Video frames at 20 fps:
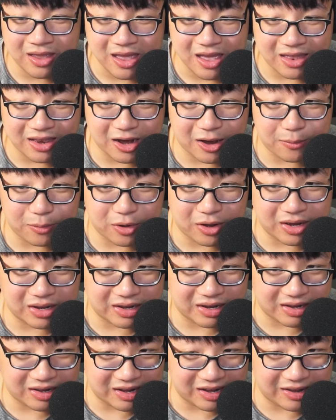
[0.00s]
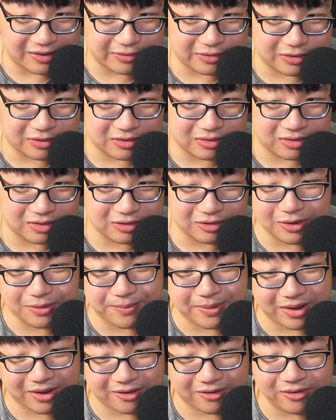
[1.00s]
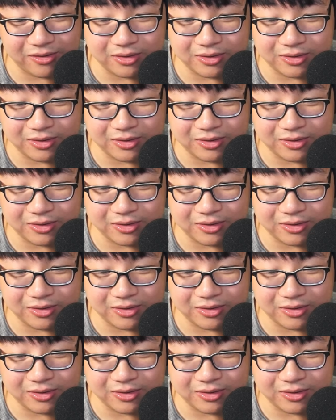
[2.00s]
And now I'm creating an evil Luna pair.